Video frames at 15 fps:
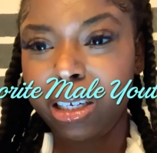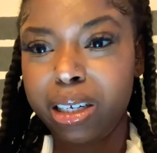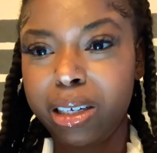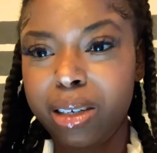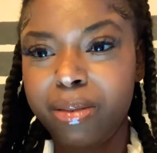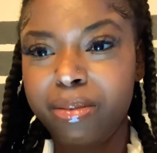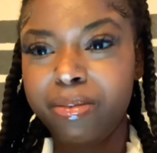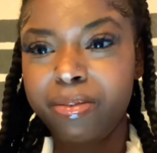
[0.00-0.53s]

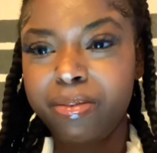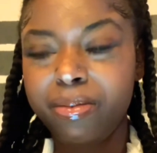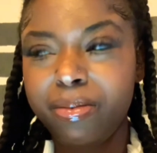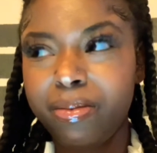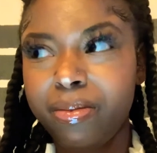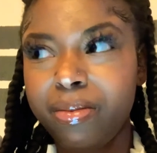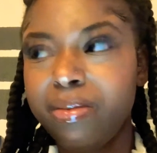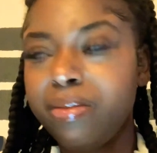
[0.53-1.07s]

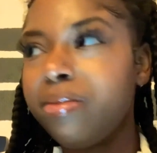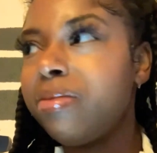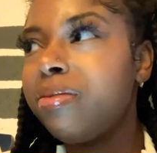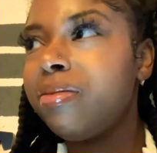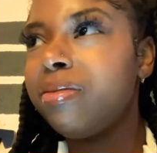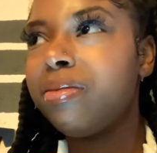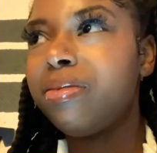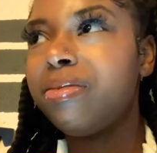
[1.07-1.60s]

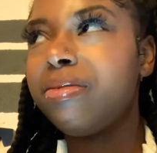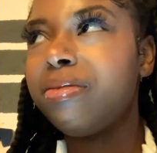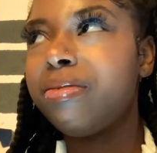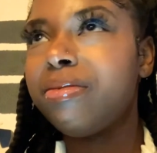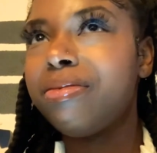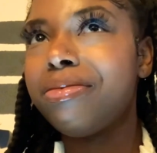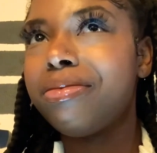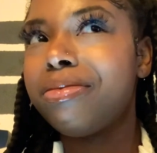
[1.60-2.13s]

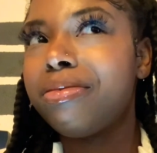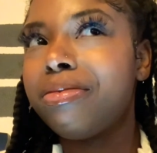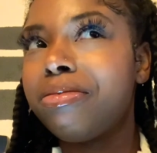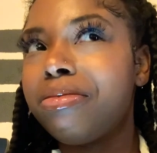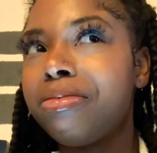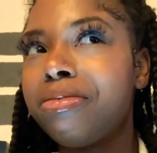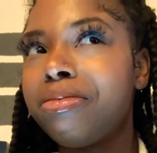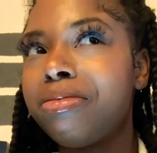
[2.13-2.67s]

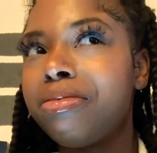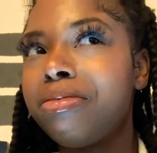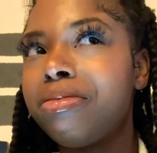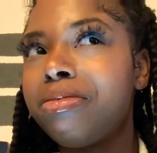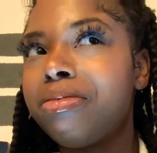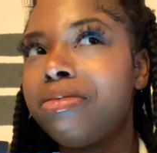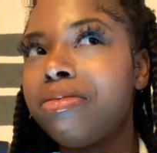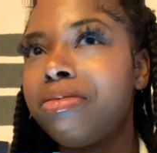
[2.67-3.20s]

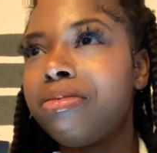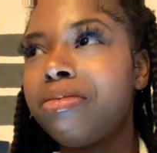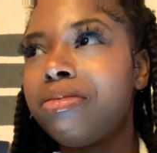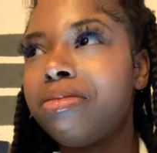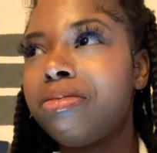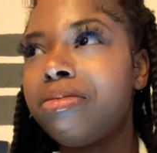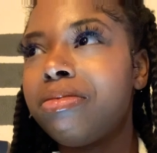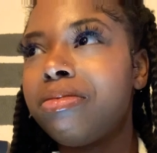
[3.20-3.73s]

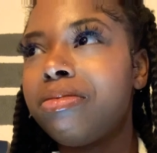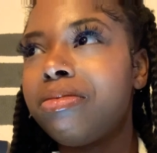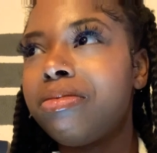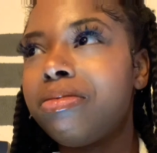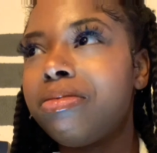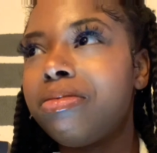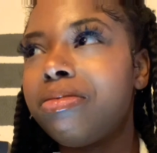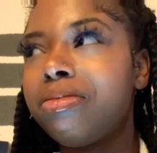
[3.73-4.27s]

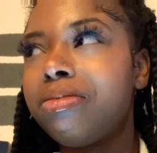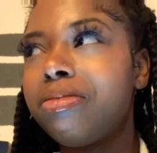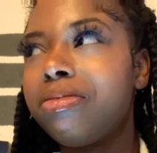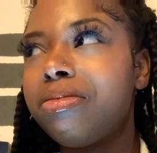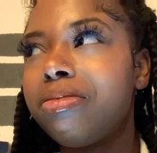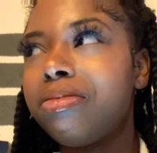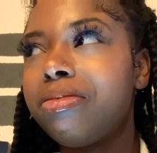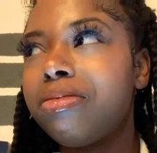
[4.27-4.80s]

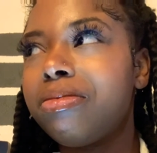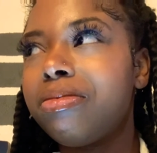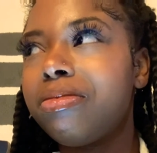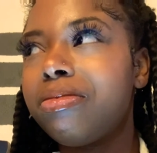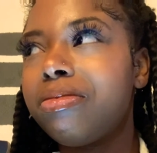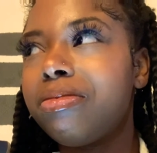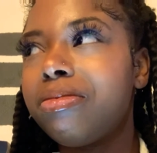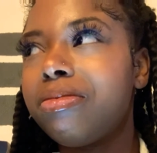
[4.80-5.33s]

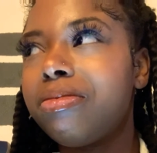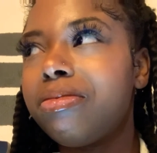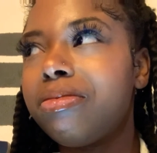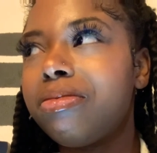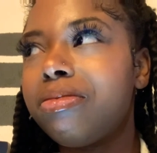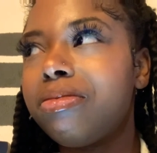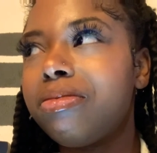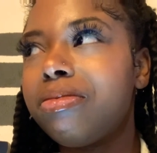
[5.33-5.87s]

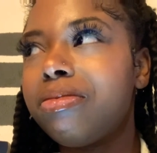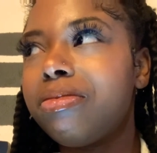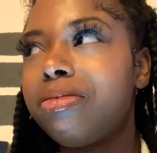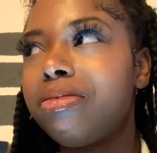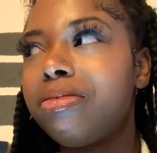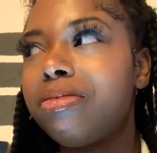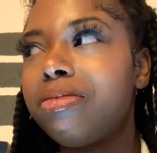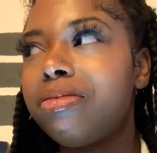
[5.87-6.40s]

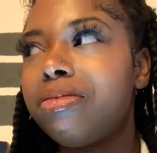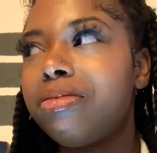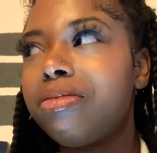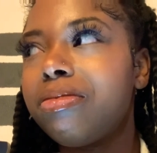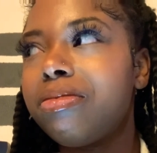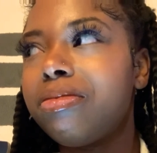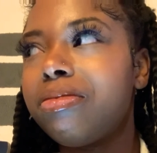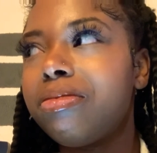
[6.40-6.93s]

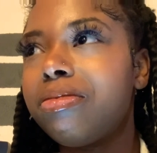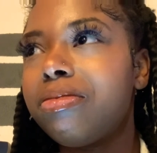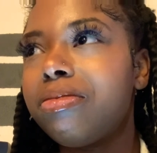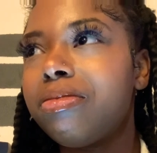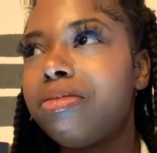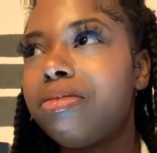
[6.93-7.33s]
[no speech]